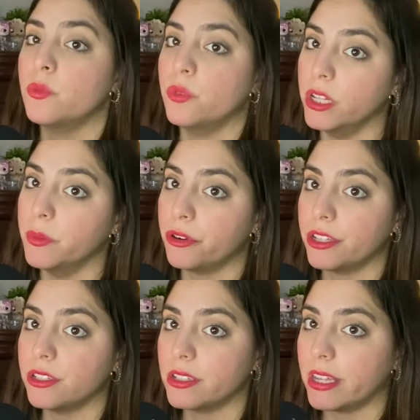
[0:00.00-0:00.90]
Really
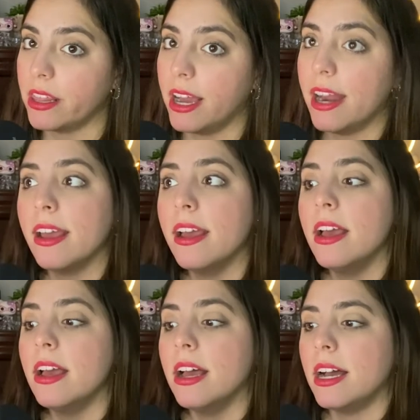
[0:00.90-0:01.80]
important to say that.
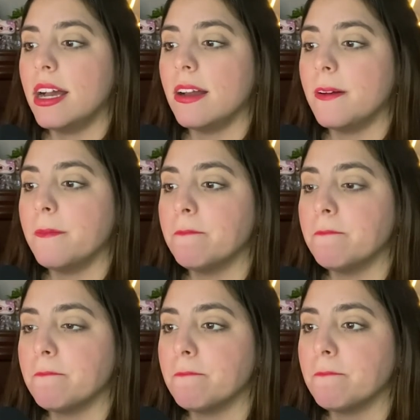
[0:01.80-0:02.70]

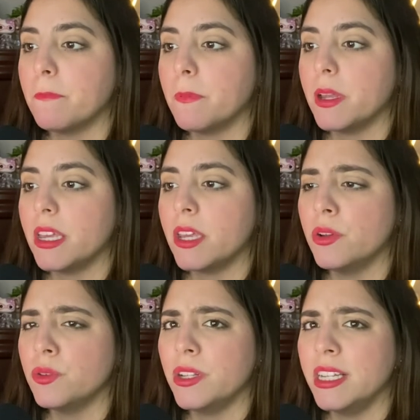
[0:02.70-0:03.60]
Um, he
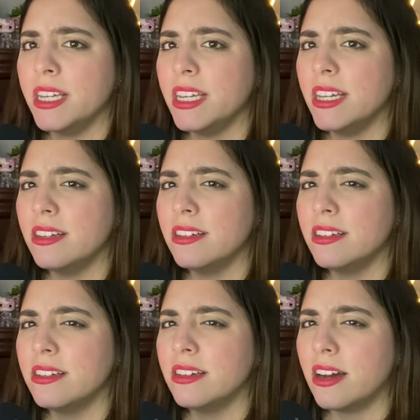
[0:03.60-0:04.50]
was really
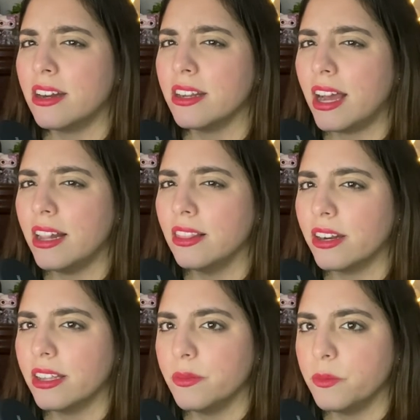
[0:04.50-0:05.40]
not a
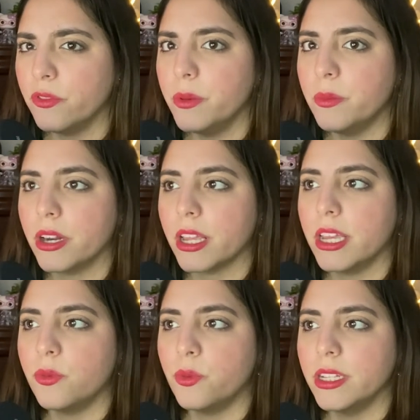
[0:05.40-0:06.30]
lot in the movie, but
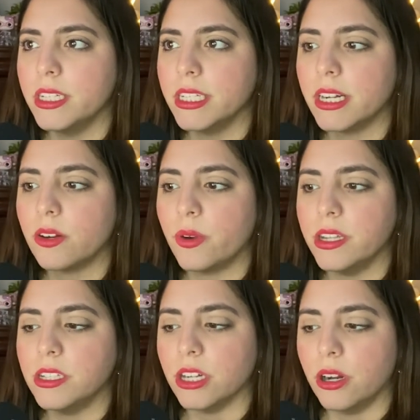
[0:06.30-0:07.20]
he really did a
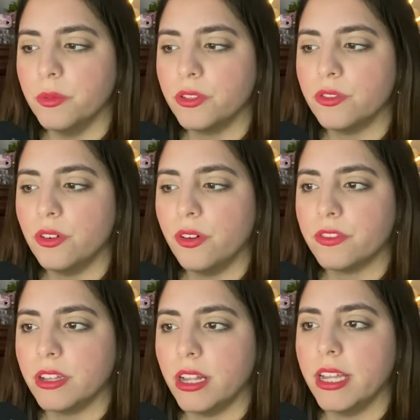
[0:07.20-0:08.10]
great job to, of
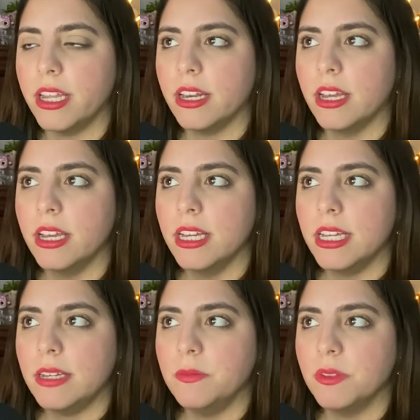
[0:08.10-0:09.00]
selling
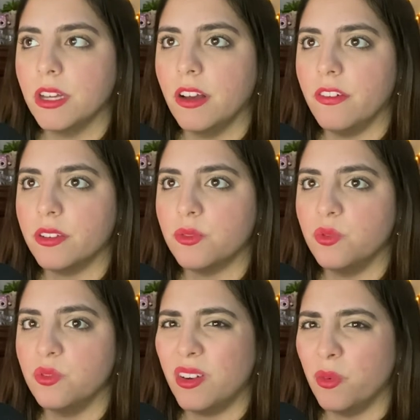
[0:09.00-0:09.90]
himself as
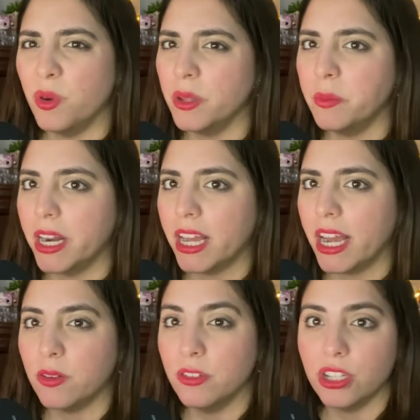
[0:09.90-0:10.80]
a really bad
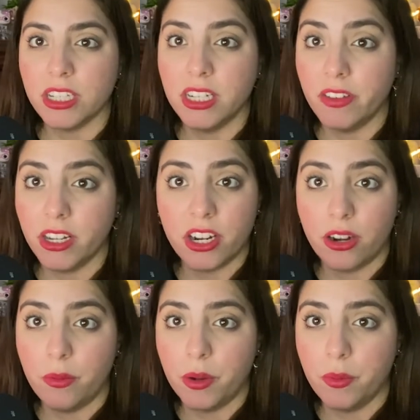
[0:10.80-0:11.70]
guy who doesn't even
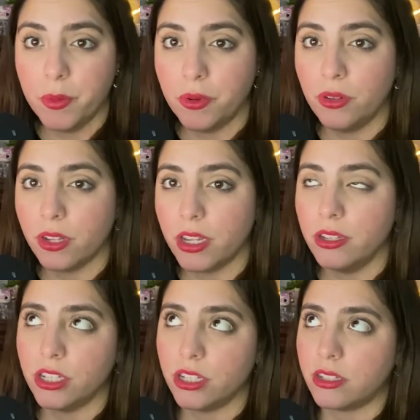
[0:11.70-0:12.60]
care about people.
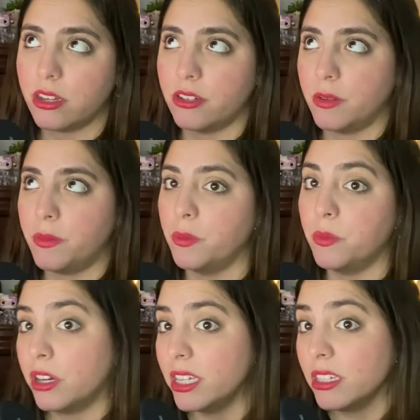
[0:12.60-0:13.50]
He just cares about
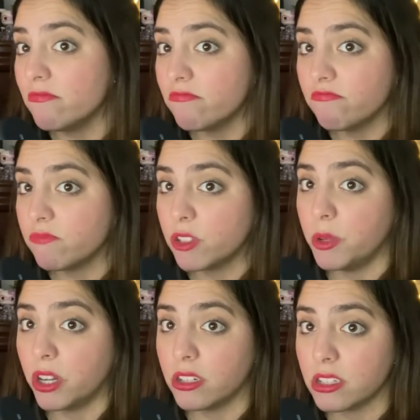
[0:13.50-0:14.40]
money, to
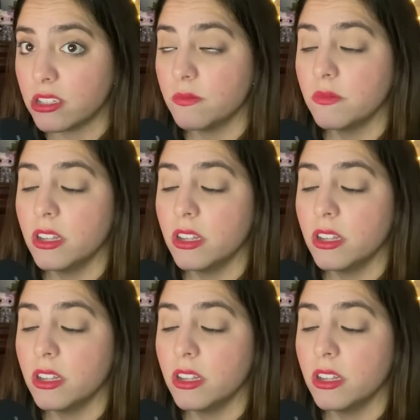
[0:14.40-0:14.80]
be honest.